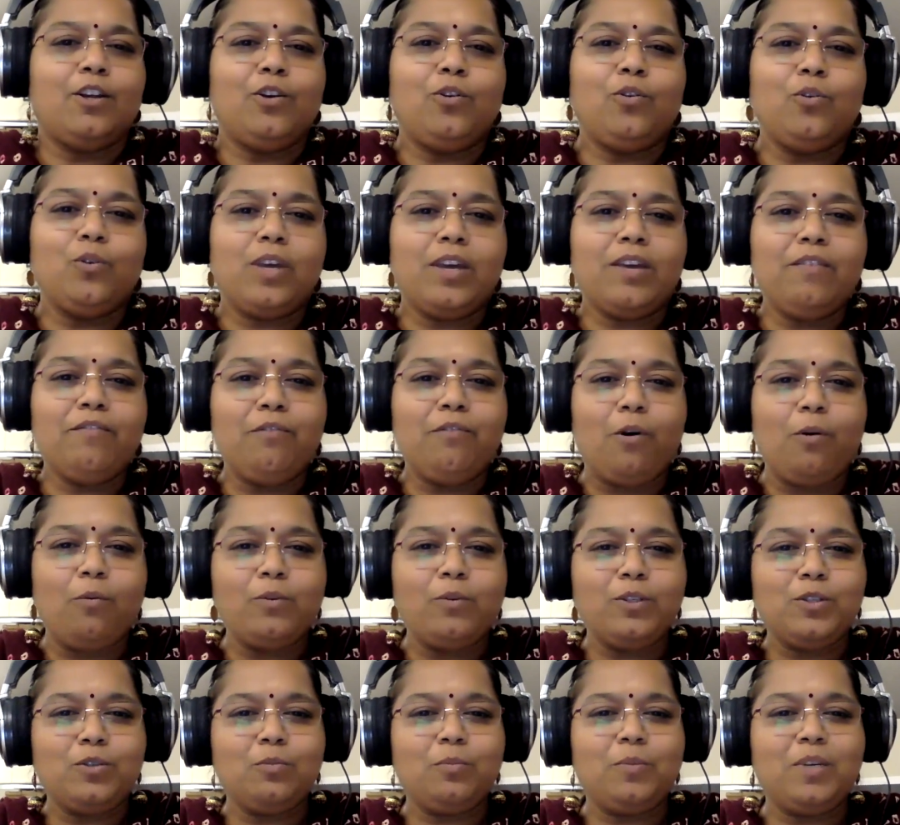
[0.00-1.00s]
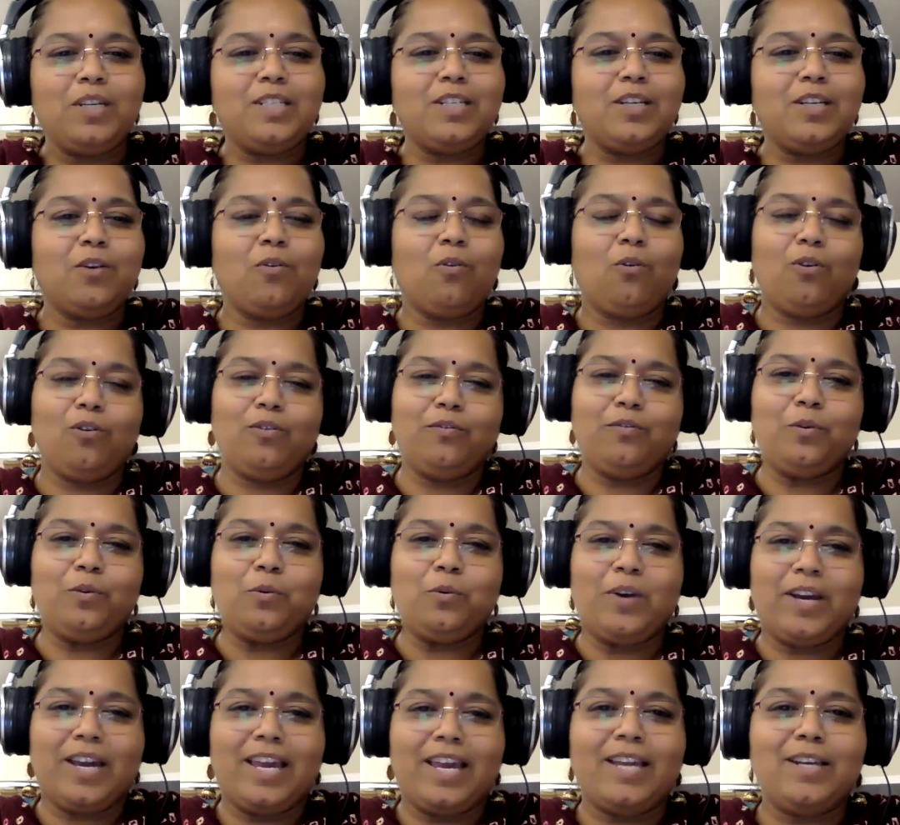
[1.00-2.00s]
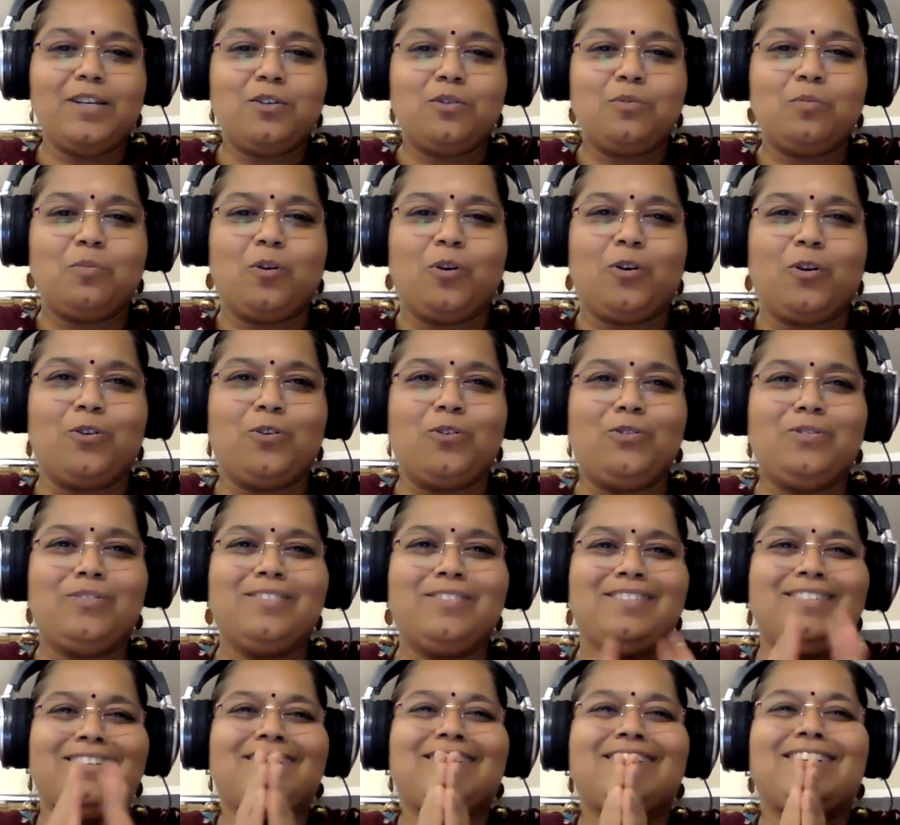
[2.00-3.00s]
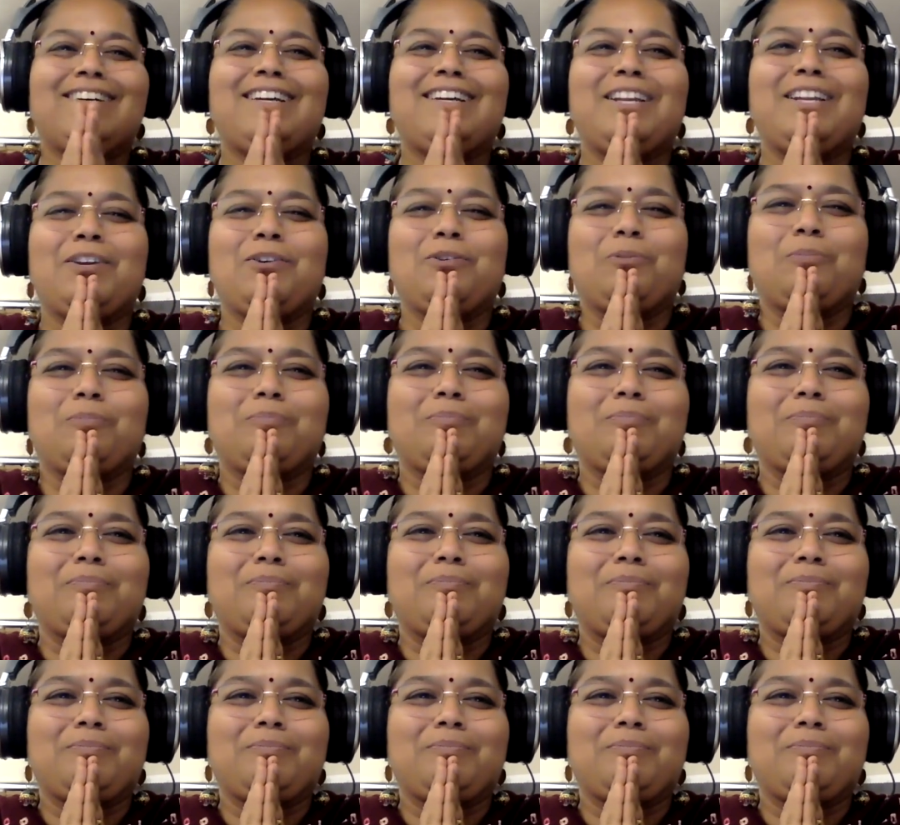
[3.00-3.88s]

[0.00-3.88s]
Looking forward to meeting all of you again tomorrow. Hari Om.